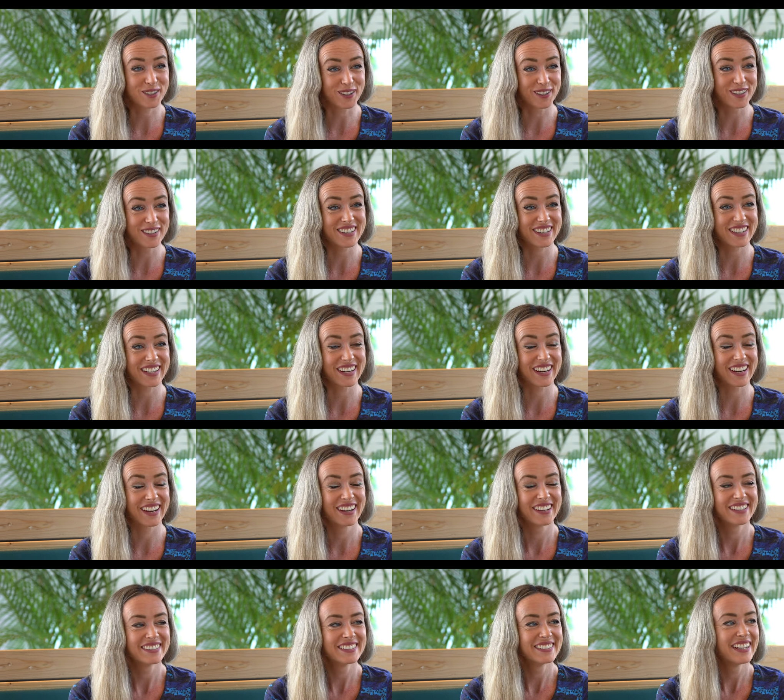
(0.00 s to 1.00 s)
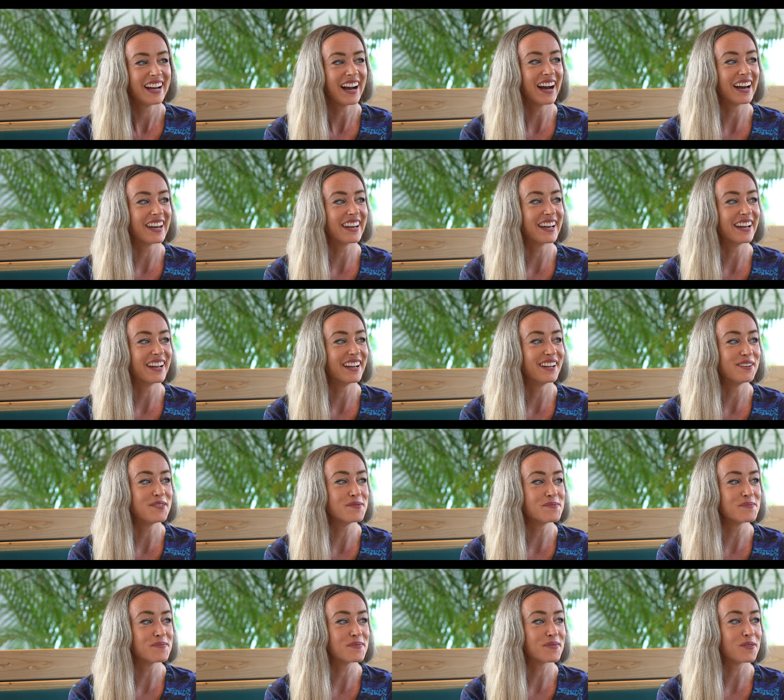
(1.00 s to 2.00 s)
Country.
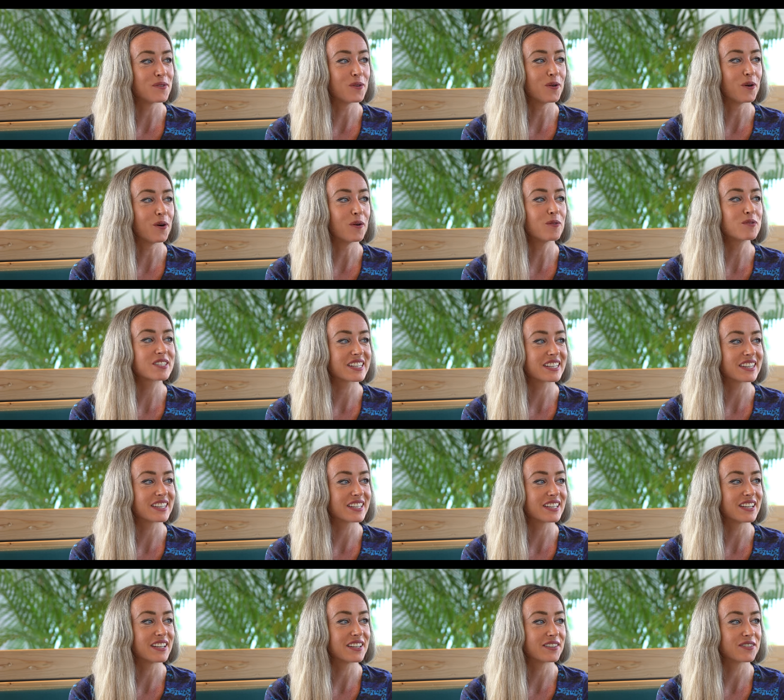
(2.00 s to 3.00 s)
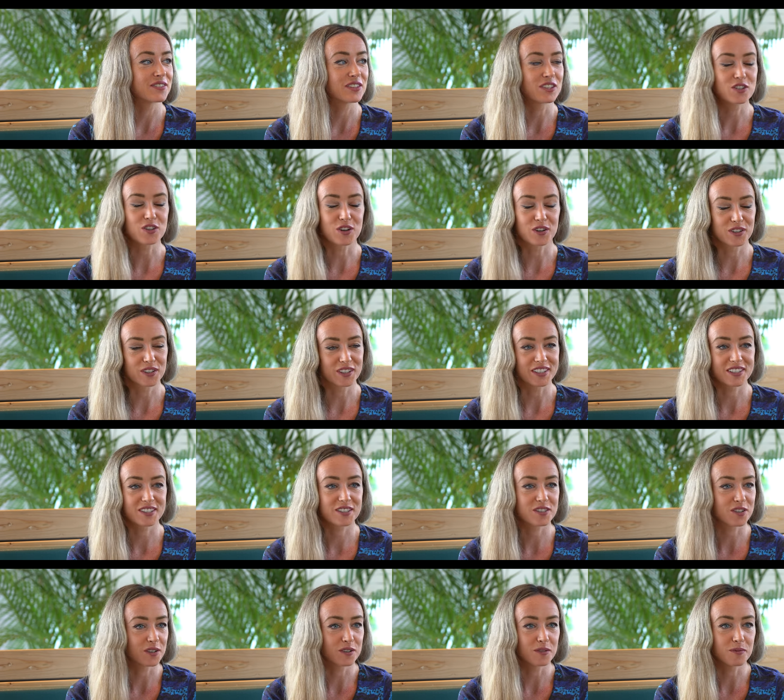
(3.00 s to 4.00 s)
And obviously the
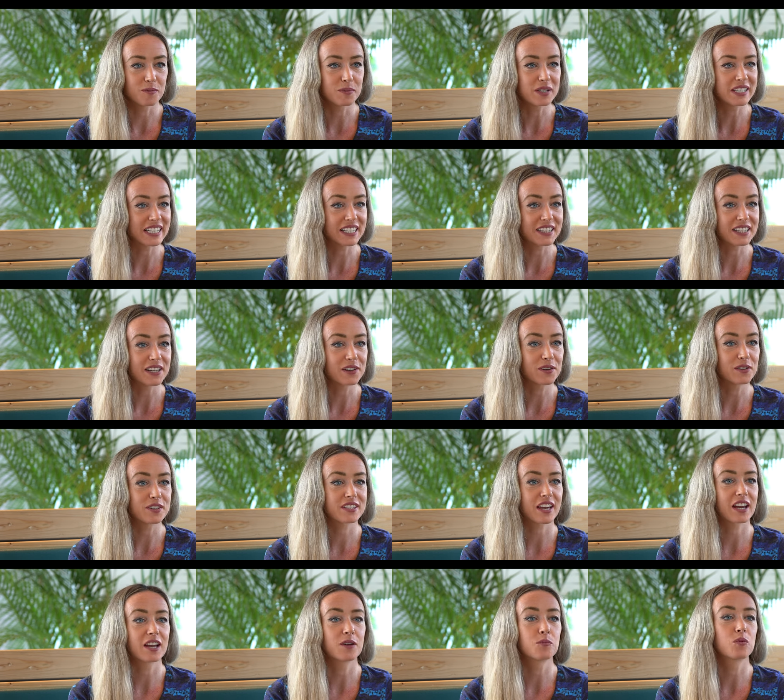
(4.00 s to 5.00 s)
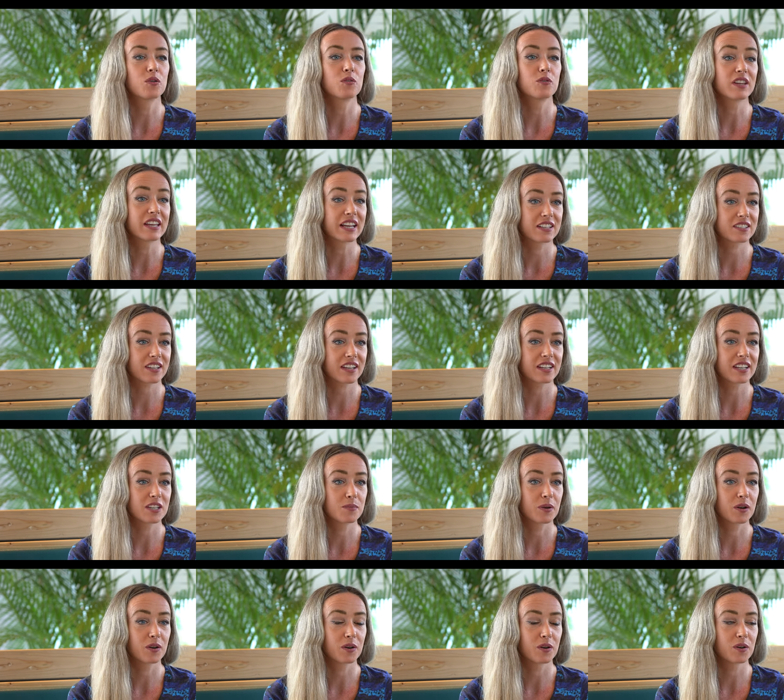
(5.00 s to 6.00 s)
journalists or the media there at the time were really excited
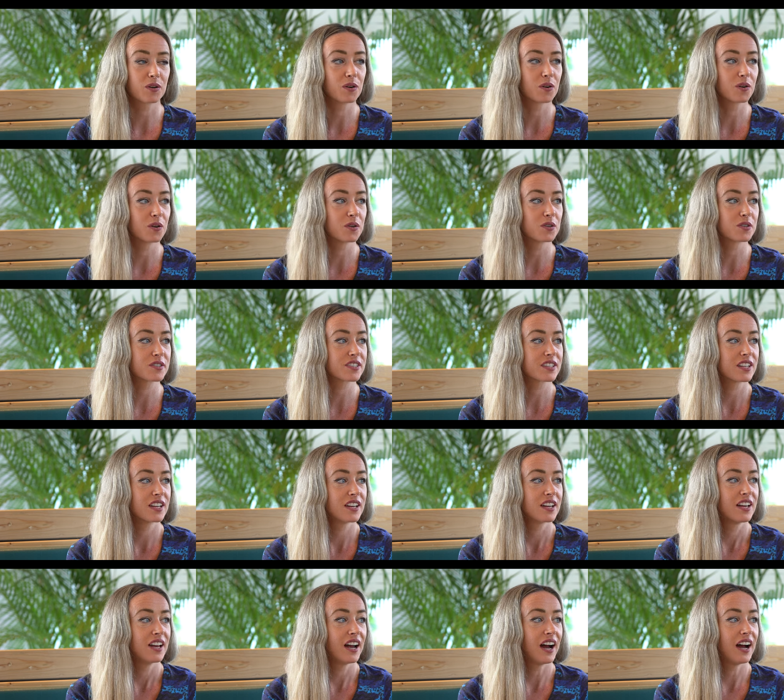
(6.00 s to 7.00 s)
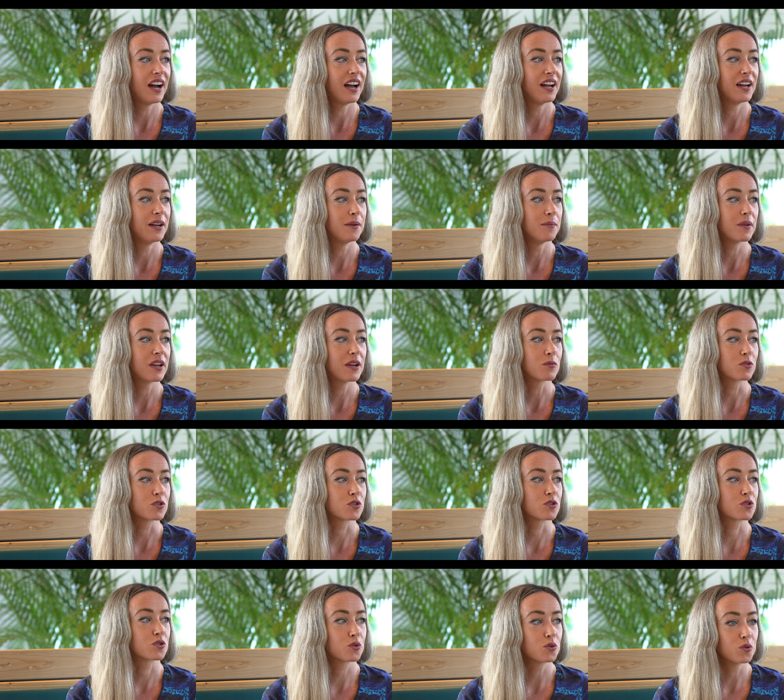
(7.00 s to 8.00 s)
because it
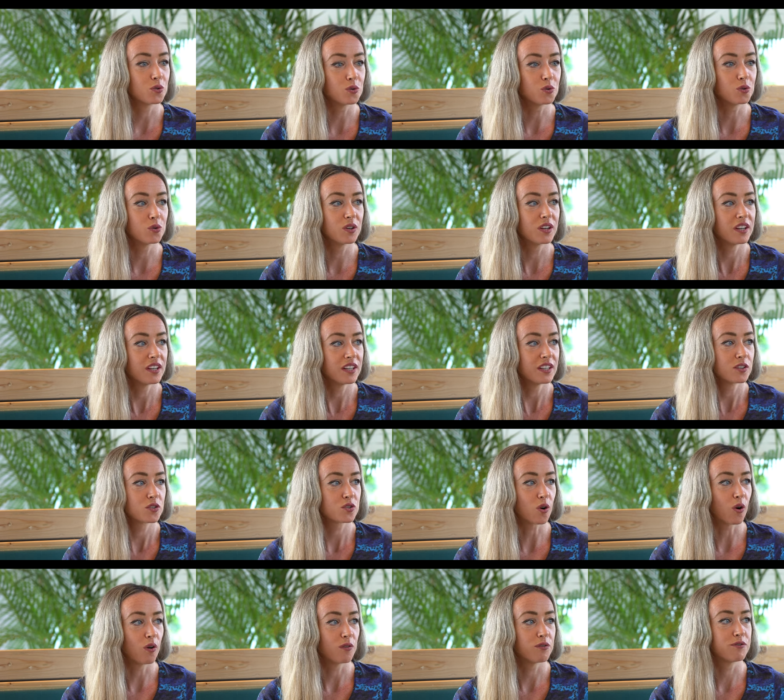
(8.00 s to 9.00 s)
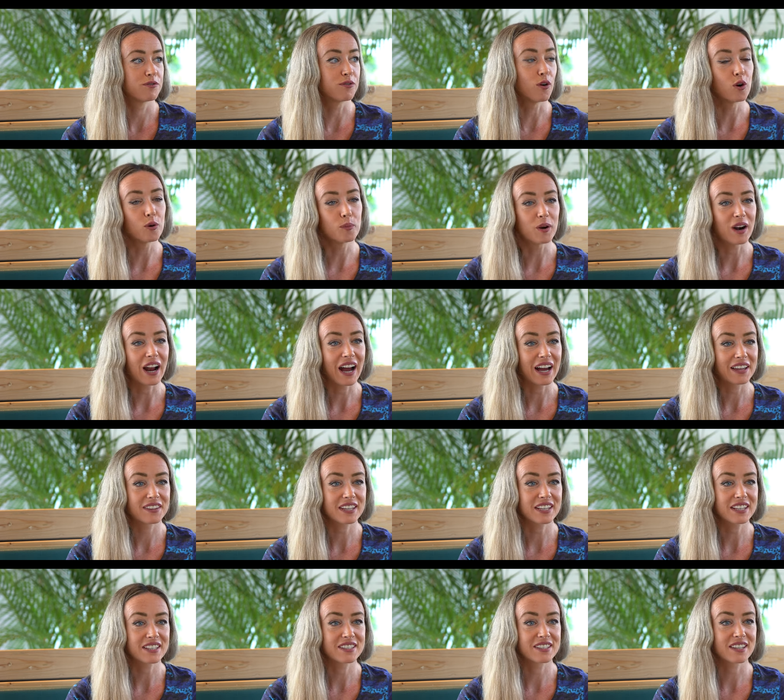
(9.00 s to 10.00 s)
was two sort of former
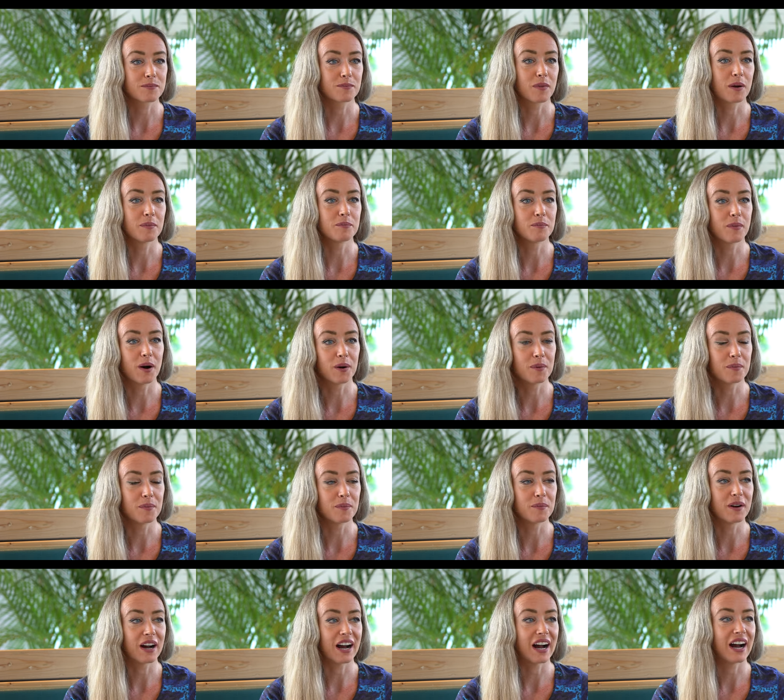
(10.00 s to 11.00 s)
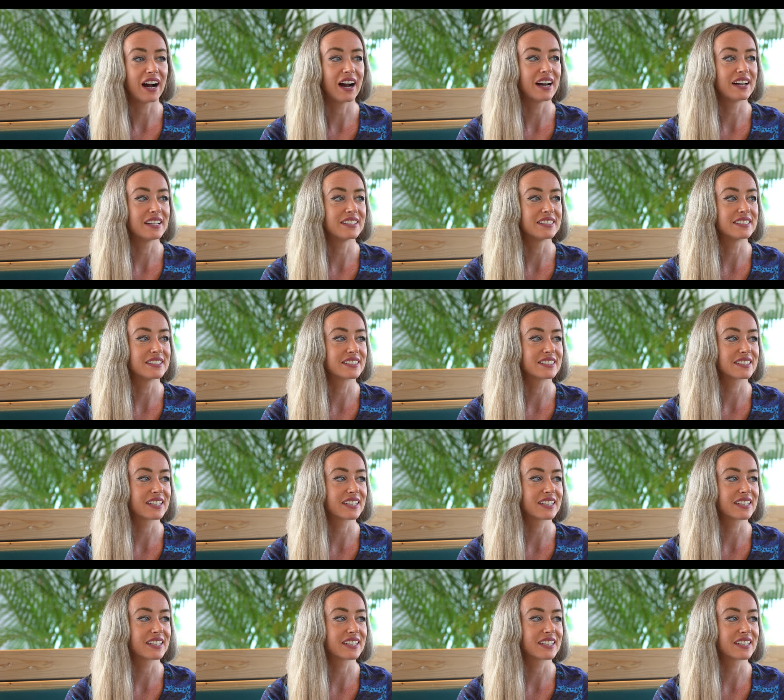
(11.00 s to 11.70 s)
athletes like my mum and